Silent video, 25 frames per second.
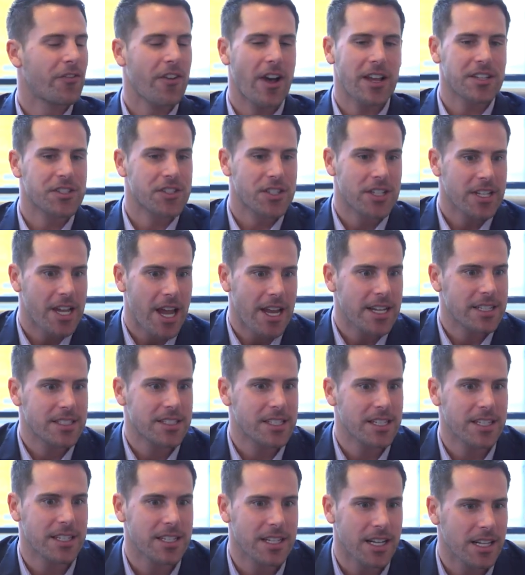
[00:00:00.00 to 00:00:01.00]

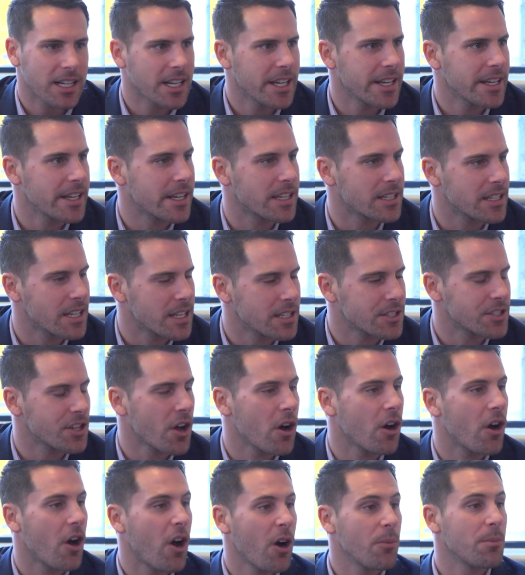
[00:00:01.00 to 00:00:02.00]
Fascinatingly, it's
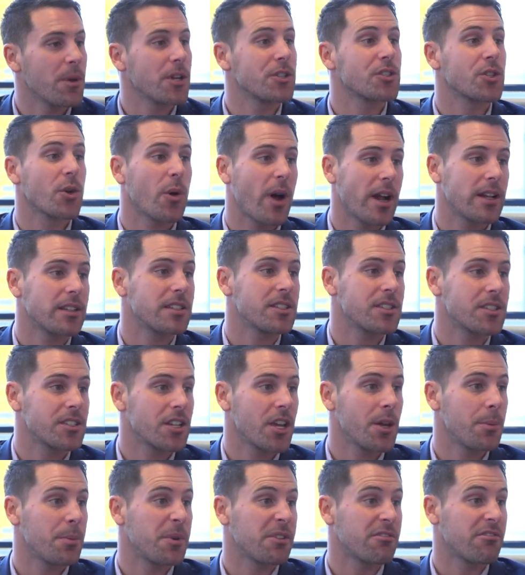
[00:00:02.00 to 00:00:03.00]
almost quite
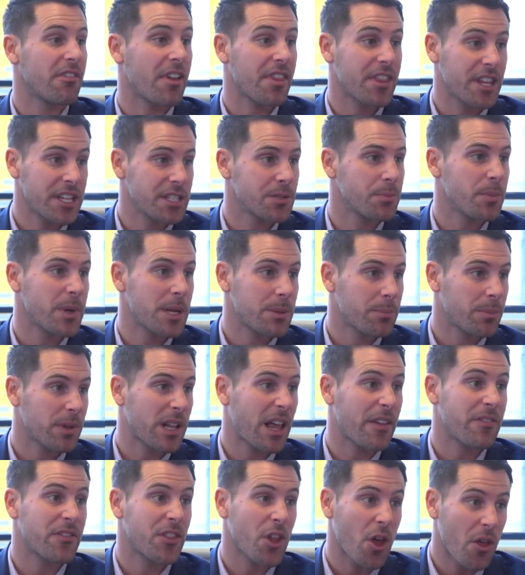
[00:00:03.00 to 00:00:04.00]
disturbing that these people
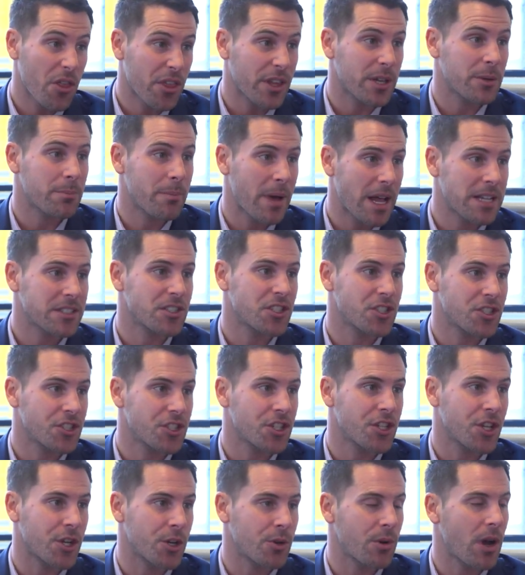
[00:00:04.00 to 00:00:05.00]
have nothing better
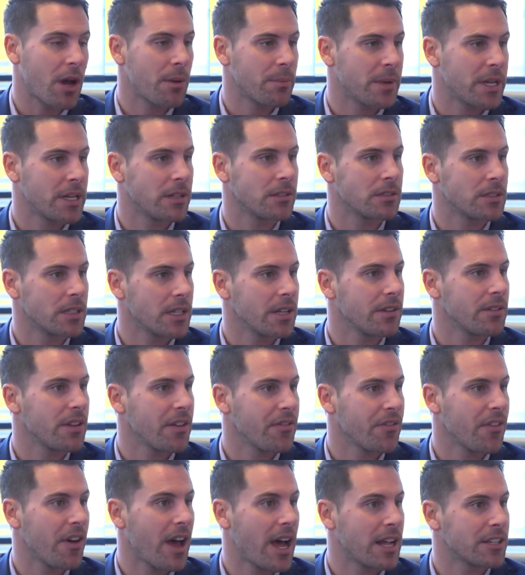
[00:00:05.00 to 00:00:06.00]
to do. I mean,
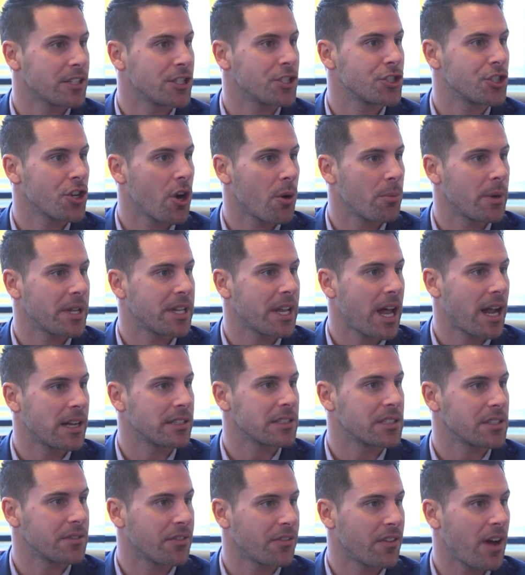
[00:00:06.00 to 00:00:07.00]
if they had a job at 9
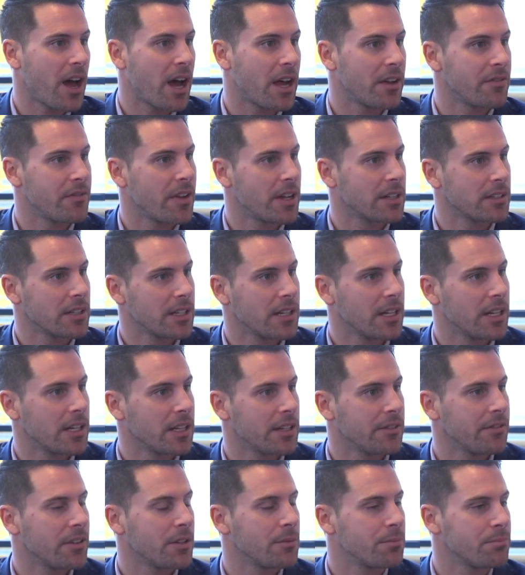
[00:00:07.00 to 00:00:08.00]
to 5, then
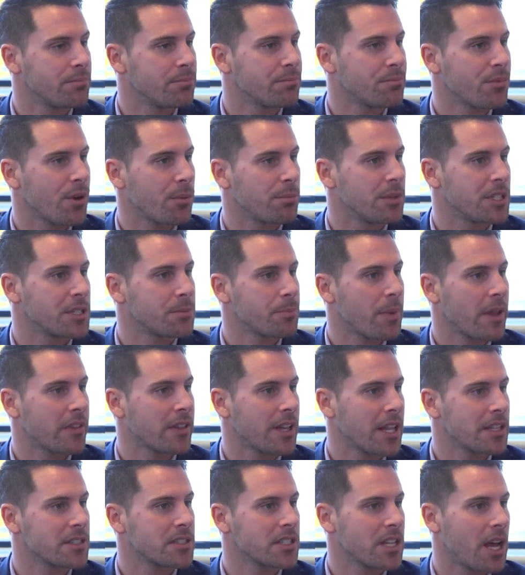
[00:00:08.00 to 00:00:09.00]
clearly they'd probably spend
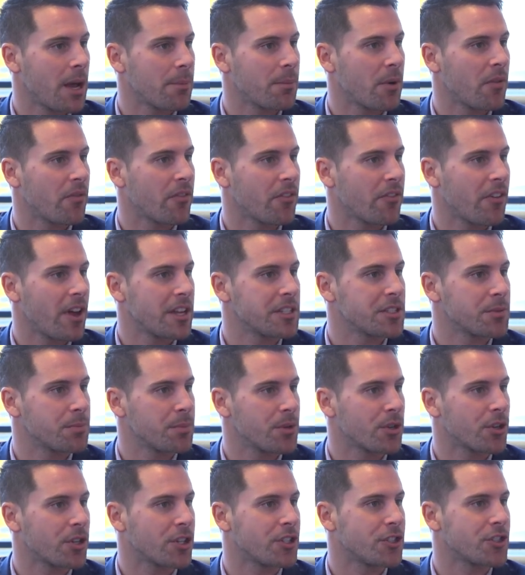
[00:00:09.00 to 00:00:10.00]
less time on
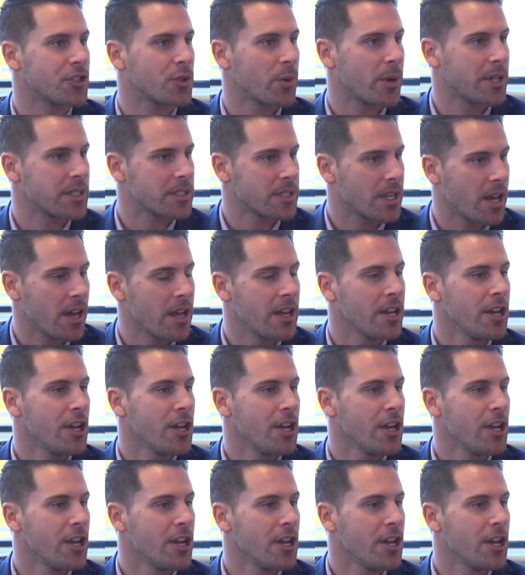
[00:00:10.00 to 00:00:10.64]
Facebook and Twitter